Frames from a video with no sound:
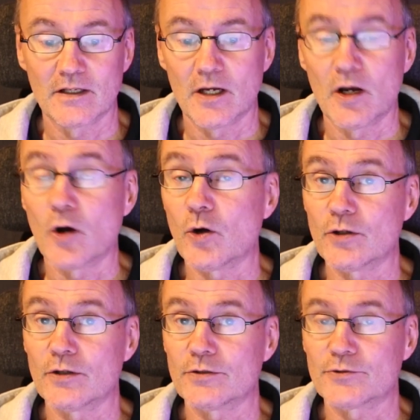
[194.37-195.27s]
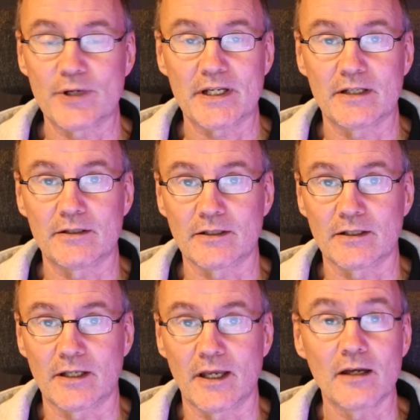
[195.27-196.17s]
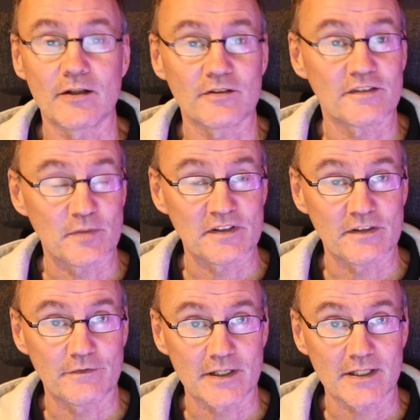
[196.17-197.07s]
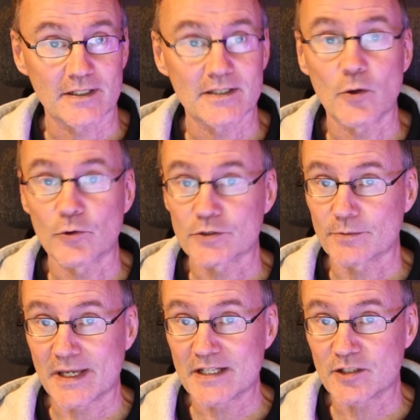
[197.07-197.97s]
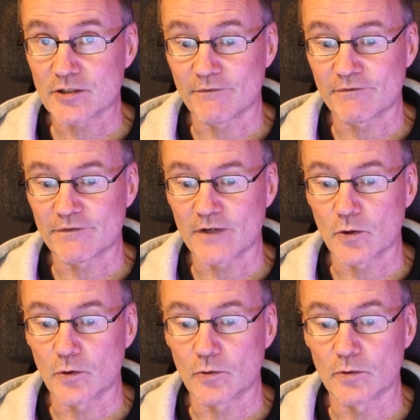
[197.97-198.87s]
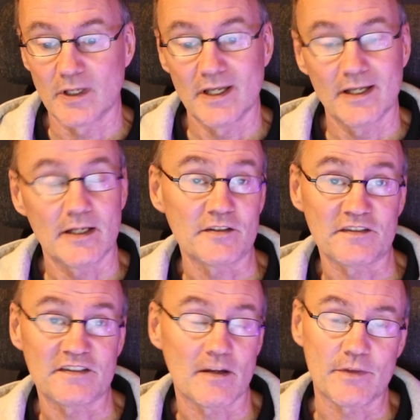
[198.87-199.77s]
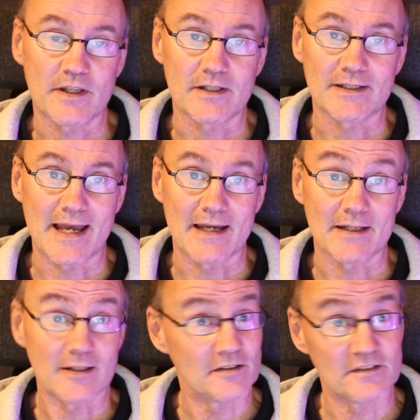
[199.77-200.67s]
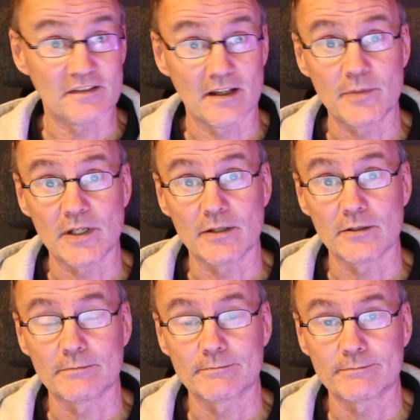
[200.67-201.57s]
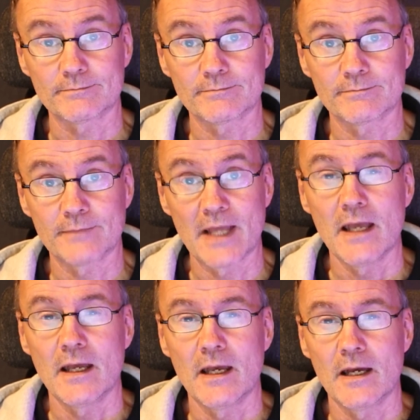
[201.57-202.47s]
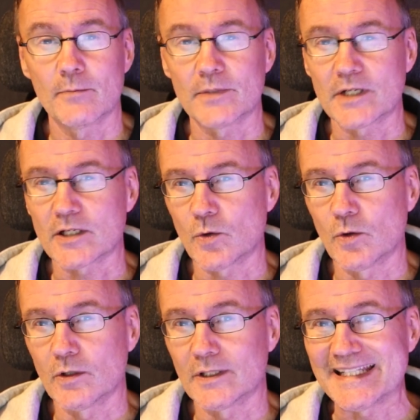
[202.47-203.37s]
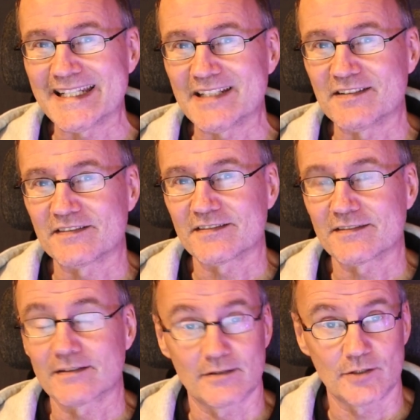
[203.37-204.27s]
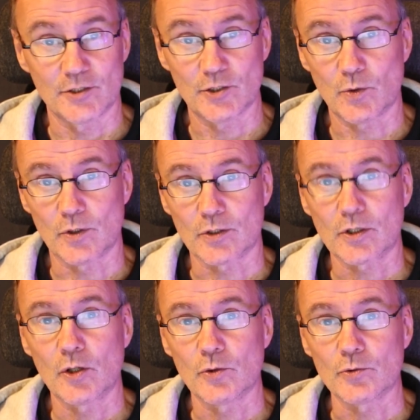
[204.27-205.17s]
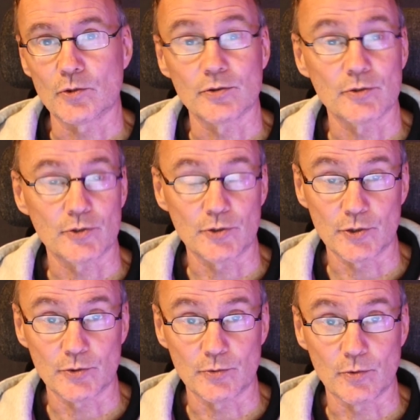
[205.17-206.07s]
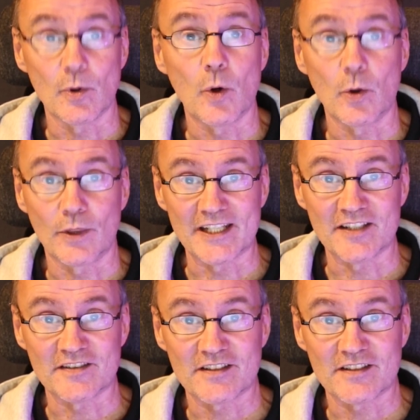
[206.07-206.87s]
or triggering a specific automation flow in something like Zapier. But it all needs your code to do all these.